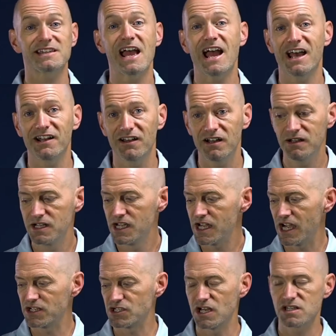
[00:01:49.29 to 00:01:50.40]
Hannah
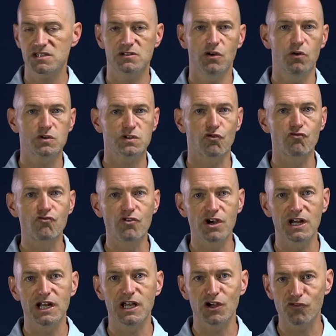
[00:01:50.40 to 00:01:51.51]
and Jason, also
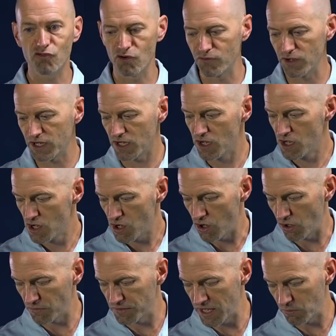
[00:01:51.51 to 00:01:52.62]
really grooving
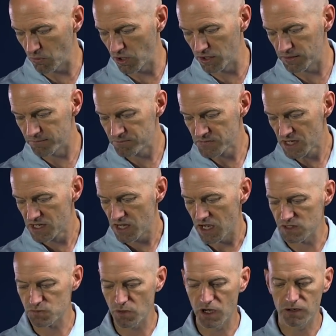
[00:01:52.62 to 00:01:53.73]
on that one
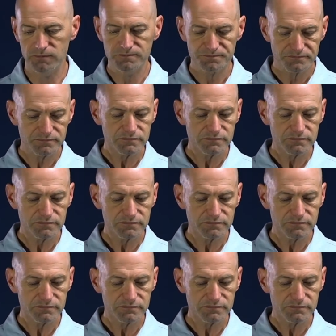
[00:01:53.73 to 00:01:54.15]
as well.